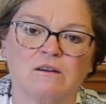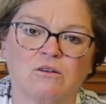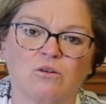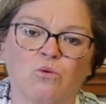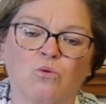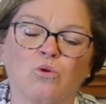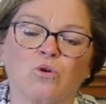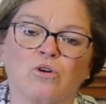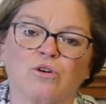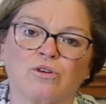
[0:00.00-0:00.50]

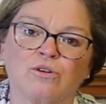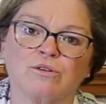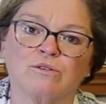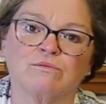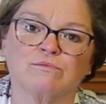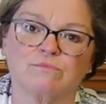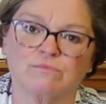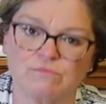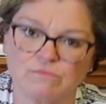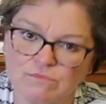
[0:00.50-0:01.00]

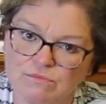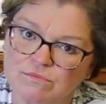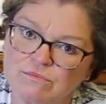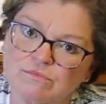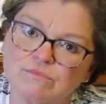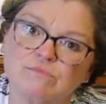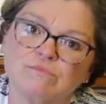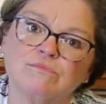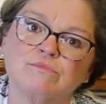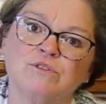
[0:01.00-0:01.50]
or
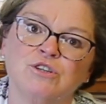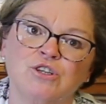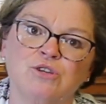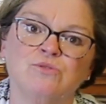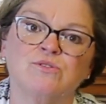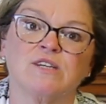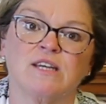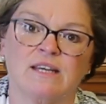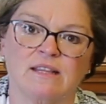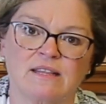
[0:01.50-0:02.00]

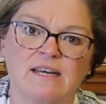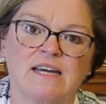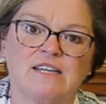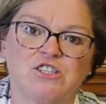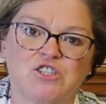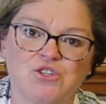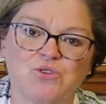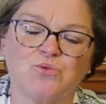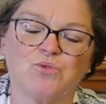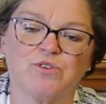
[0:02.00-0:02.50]
using that
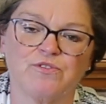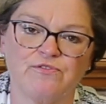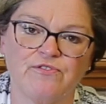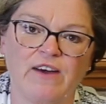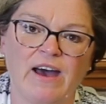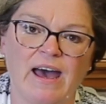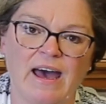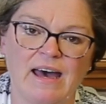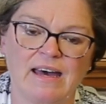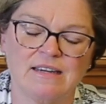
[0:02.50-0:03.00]
stored
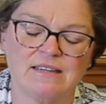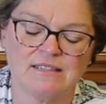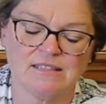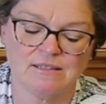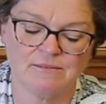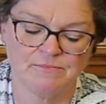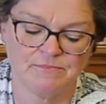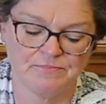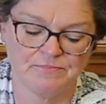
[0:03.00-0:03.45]
fat.